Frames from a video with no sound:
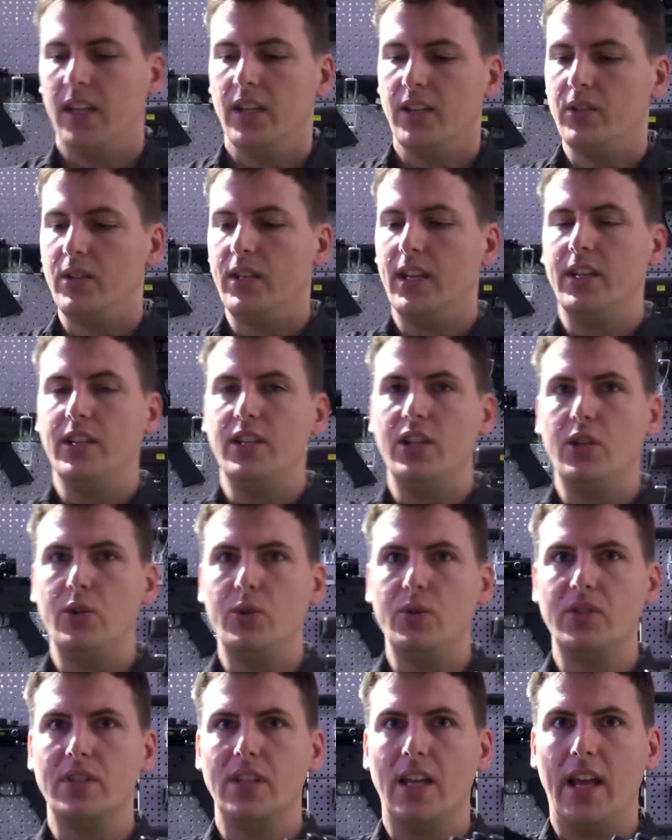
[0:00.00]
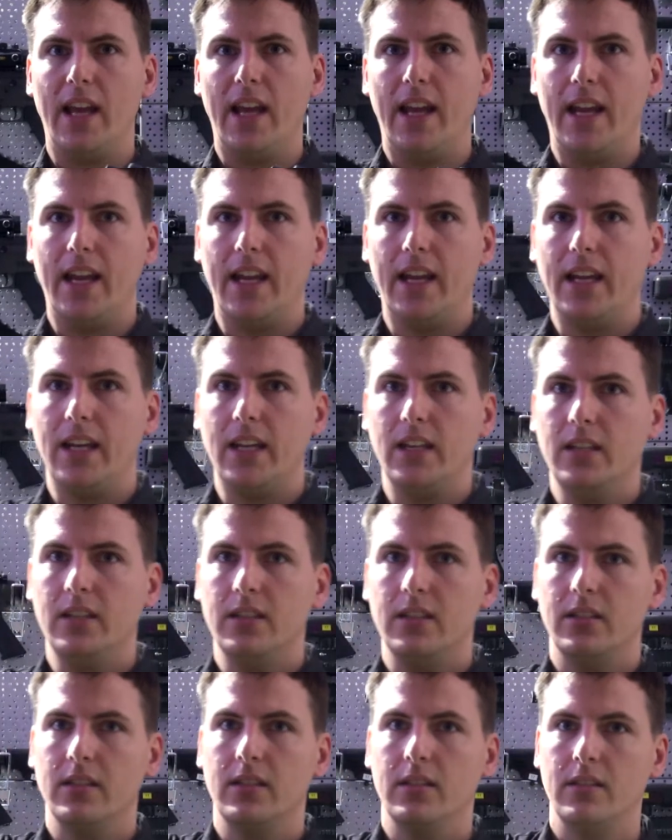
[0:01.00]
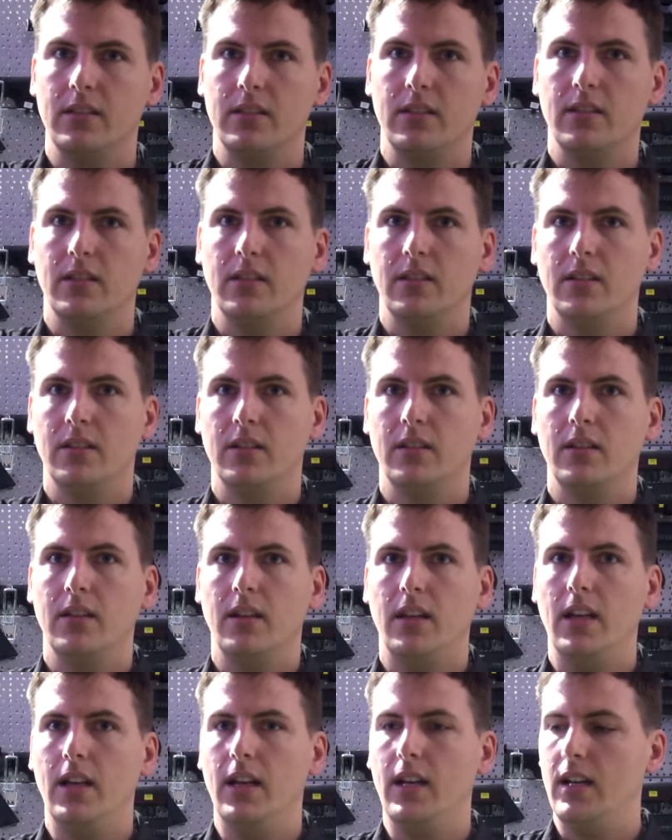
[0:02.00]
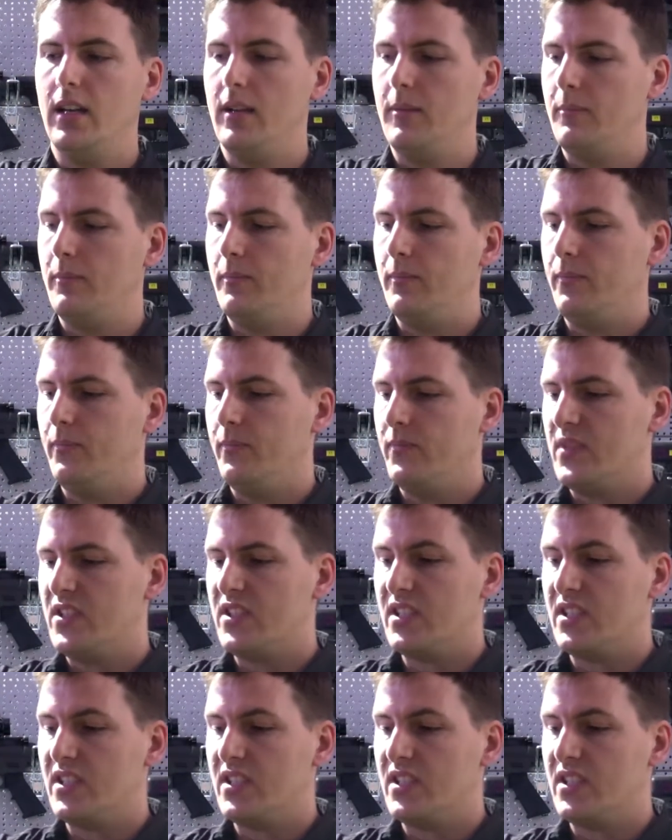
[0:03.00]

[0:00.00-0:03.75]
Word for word: You can use a um,